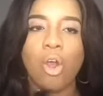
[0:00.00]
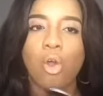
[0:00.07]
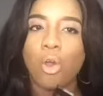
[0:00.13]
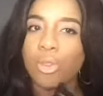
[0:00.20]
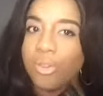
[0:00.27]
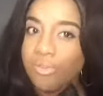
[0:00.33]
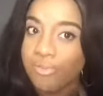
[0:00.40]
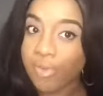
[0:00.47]

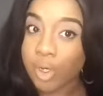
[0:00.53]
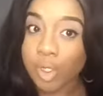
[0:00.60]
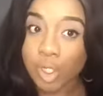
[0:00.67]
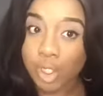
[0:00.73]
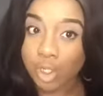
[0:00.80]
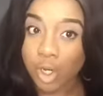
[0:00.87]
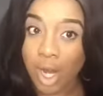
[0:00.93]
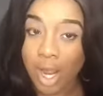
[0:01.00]
on the
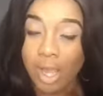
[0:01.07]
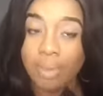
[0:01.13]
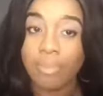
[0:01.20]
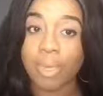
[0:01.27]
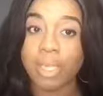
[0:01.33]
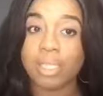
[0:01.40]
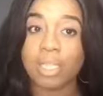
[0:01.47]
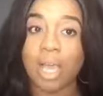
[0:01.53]
first try,
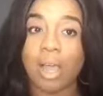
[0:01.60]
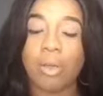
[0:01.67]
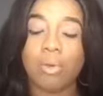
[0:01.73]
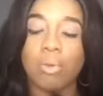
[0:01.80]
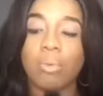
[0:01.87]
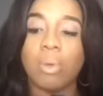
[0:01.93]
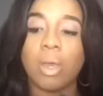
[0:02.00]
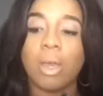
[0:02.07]
picked
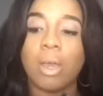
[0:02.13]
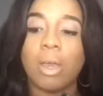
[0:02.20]
up